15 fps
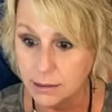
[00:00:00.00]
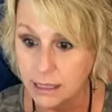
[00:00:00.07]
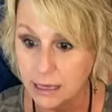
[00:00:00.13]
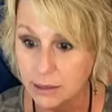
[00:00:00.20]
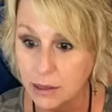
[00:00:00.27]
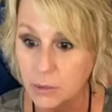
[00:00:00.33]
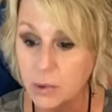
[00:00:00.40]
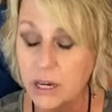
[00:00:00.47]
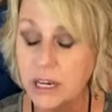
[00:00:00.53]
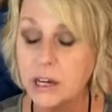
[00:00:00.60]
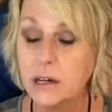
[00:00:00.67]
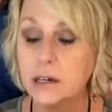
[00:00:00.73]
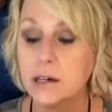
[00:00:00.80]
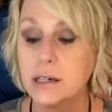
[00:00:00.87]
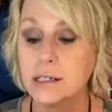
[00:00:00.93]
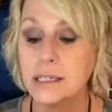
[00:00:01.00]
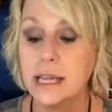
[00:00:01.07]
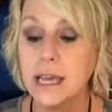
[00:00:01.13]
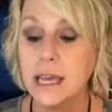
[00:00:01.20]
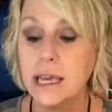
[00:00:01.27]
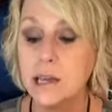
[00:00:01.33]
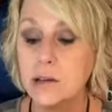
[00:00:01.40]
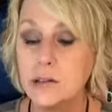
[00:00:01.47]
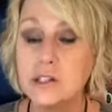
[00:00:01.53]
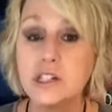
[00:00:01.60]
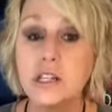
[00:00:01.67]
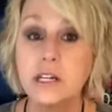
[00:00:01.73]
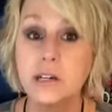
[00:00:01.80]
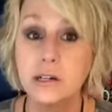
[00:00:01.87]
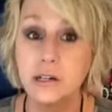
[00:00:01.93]
Tell them when he cooks. He
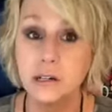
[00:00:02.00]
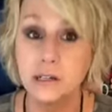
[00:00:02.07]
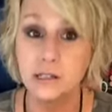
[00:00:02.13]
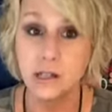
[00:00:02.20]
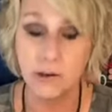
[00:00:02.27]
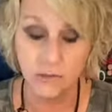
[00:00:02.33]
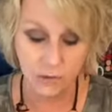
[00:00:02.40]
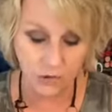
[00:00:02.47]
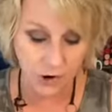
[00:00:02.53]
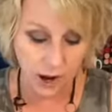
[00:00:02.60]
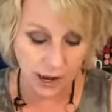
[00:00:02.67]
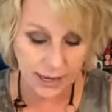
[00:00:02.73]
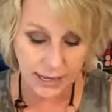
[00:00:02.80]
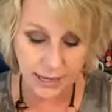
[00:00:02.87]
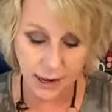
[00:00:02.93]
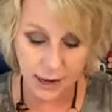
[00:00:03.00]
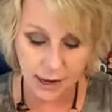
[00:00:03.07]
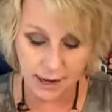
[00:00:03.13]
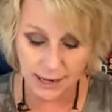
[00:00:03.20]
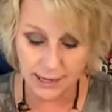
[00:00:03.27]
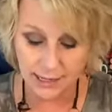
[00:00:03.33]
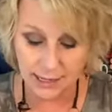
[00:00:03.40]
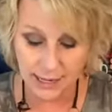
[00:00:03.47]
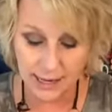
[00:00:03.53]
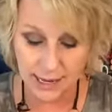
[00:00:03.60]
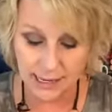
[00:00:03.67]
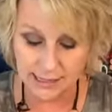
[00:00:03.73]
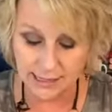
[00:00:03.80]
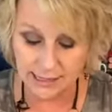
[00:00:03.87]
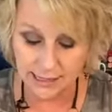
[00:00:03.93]
usually cooks on Friday night
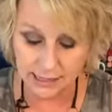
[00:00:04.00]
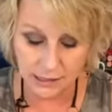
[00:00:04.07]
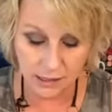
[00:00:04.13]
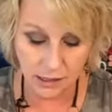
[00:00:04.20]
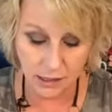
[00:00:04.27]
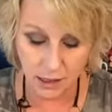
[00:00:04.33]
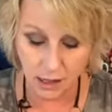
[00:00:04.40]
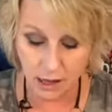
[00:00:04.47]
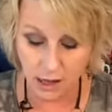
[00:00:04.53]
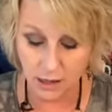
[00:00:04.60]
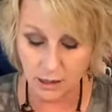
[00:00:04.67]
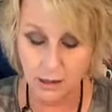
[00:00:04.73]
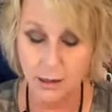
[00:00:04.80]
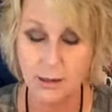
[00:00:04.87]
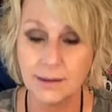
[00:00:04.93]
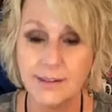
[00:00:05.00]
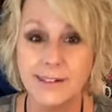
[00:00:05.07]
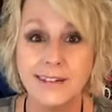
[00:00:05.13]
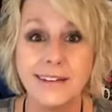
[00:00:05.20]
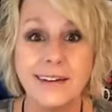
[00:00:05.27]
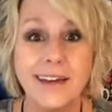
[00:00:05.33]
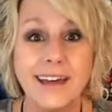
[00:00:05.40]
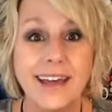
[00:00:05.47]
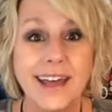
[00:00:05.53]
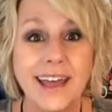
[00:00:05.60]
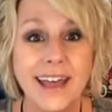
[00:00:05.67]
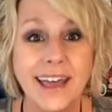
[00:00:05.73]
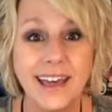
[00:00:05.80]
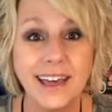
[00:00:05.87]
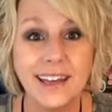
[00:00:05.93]
at oh. six o'clock.
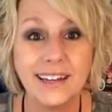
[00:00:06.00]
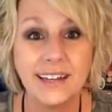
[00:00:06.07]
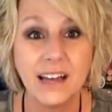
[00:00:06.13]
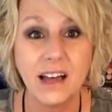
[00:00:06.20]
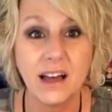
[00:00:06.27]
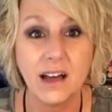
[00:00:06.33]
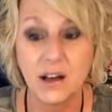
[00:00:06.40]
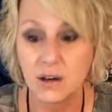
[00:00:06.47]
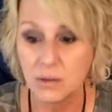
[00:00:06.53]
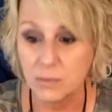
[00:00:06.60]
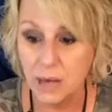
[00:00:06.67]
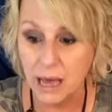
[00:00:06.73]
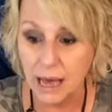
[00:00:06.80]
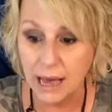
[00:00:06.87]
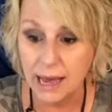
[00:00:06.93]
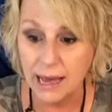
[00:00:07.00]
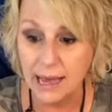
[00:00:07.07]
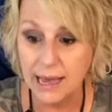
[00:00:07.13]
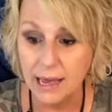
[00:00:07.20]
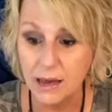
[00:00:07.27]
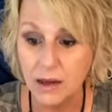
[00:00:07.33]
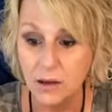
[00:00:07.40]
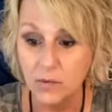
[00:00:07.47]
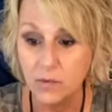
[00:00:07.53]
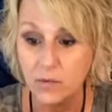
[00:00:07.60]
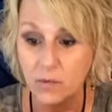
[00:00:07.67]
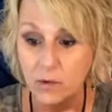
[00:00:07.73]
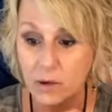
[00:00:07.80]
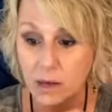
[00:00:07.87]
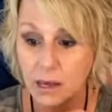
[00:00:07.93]
And um, I have,
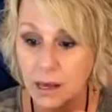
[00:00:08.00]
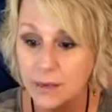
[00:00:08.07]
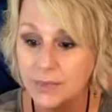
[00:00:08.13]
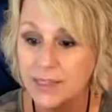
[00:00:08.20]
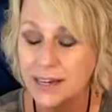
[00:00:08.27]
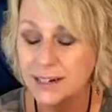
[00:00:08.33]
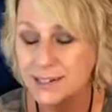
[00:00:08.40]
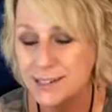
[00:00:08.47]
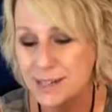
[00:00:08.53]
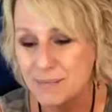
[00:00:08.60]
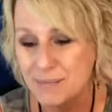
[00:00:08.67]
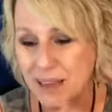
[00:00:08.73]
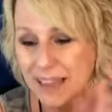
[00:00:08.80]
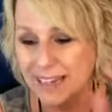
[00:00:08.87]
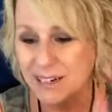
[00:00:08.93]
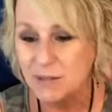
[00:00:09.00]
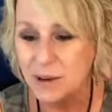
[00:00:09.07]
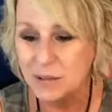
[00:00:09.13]
there's Amanda.